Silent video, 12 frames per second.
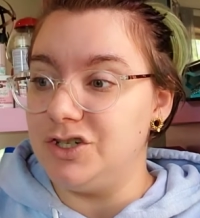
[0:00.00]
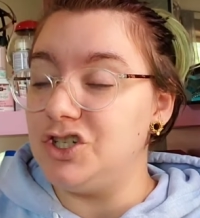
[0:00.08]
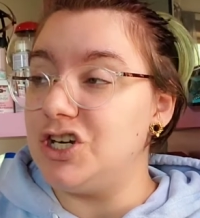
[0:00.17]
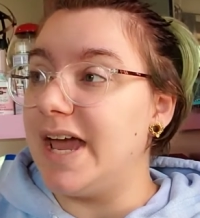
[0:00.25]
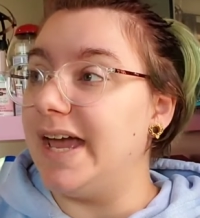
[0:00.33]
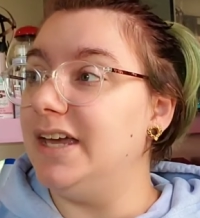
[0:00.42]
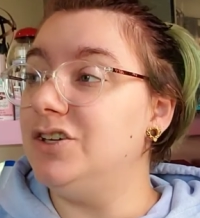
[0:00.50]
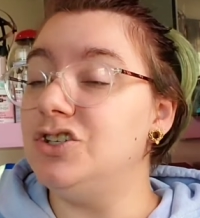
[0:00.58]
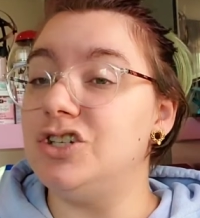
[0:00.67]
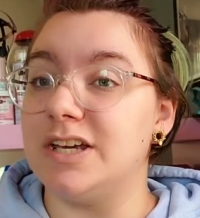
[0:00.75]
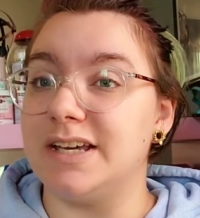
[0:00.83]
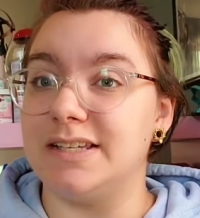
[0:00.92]

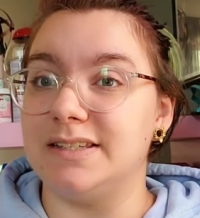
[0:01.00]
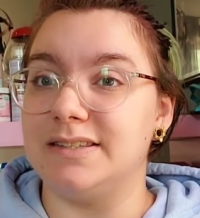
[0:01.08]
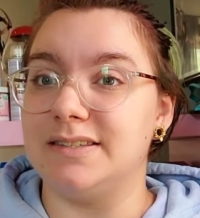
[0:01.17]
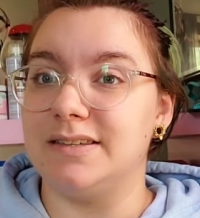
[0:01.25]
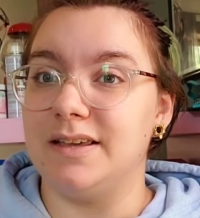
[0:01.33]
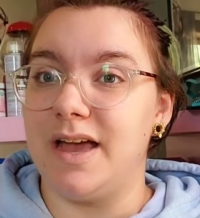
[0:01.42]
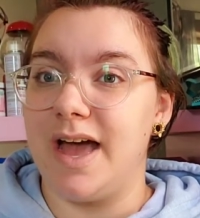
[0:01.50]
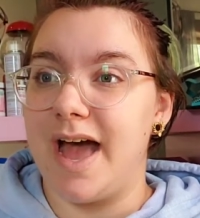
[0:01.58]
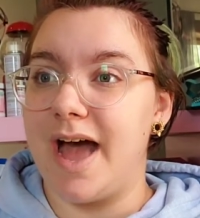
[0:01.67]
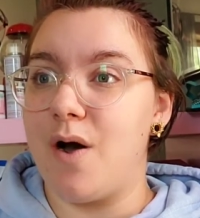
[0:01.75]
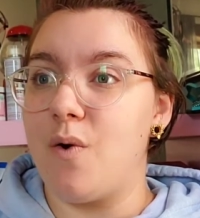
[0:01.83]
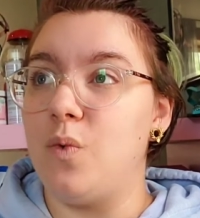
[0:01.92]
changes
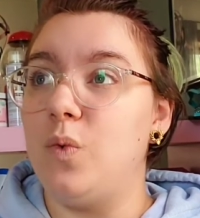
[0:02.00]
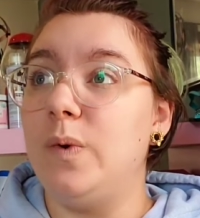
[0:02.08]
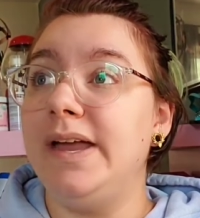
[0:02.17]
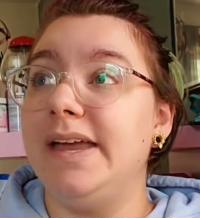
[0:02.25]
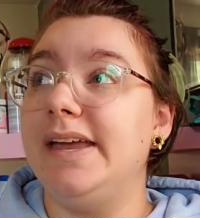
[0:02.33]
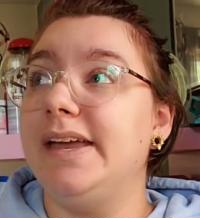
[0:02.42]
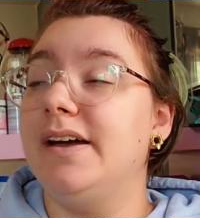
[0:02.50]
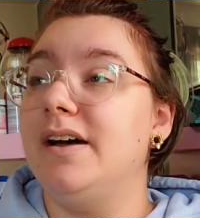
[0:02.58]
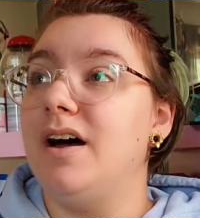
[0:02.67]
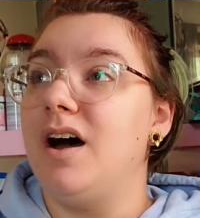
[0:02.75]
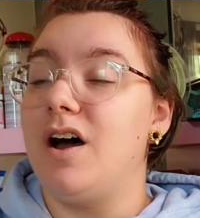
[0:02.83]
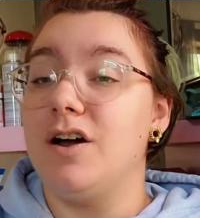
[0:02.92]
how we
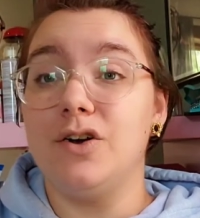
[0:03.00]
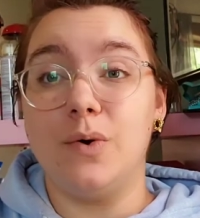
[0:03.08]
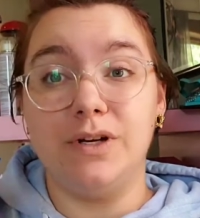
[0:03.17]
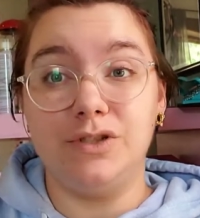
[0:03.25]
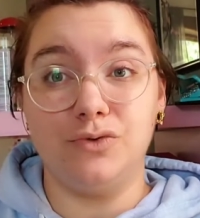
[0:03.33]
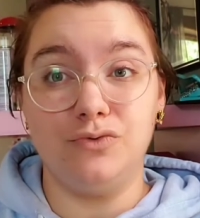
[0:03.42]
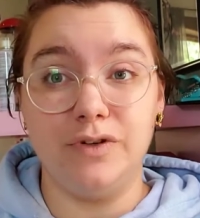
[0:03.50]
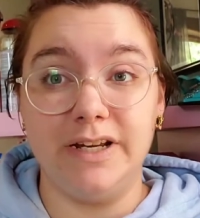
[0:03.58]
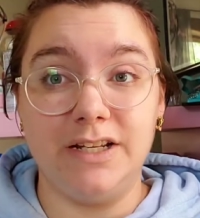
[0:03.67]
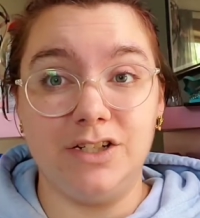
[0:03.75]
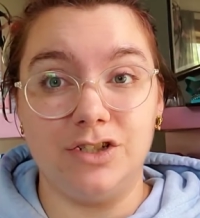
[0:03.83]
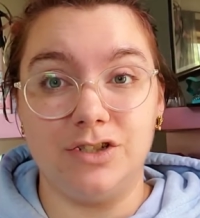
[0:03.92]
are going to
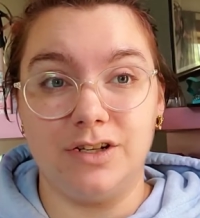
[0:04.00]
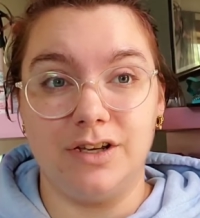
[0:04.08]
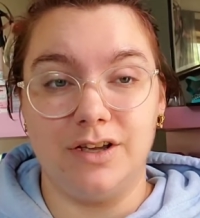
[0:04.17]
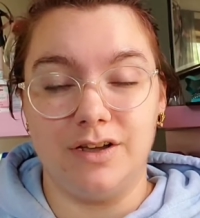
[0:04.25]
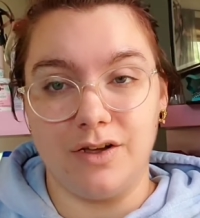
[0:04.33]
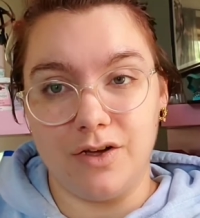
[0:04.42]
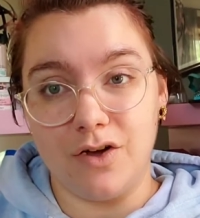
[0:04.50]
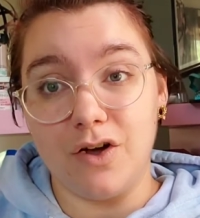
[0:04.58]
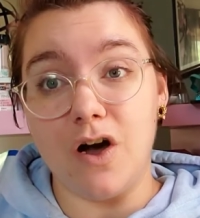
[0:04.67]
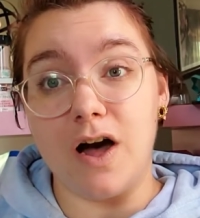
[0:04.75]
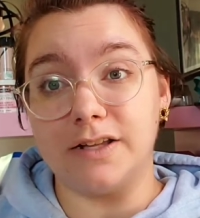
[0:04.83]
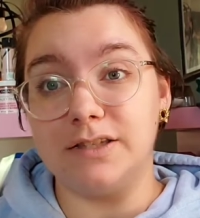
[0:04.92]
reach
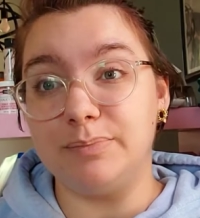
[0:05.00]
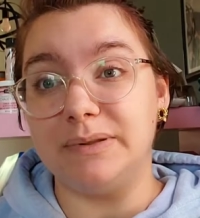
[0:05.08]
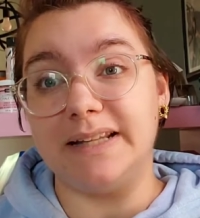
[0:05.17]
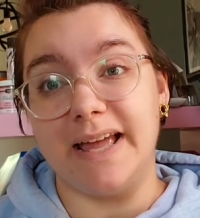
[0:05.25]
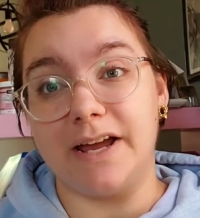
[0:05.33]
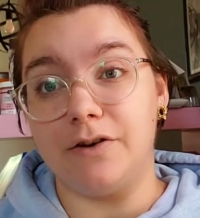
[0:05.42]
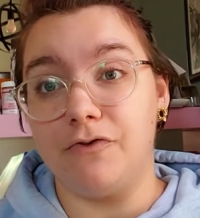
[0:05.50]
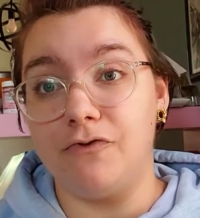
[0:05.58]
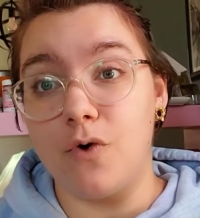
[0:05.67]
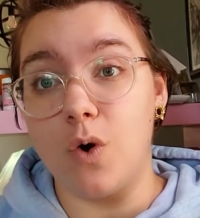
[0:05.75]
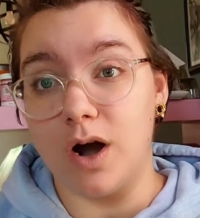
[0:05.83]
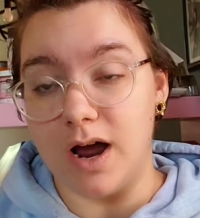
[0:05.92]
God's plan
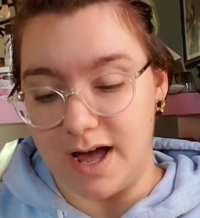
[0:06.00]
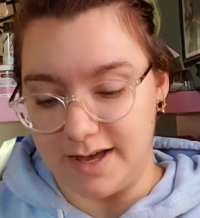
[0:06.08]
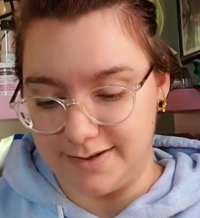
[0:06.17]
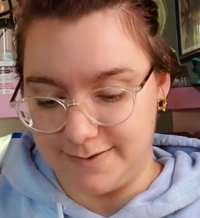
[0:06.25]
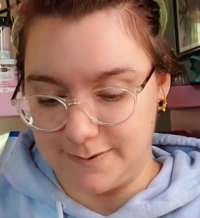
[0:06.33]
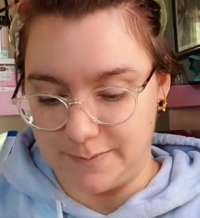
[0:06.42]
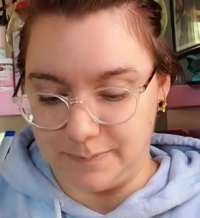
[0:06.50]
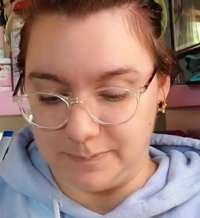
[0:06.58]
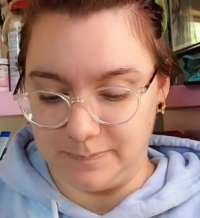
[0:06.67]
for us.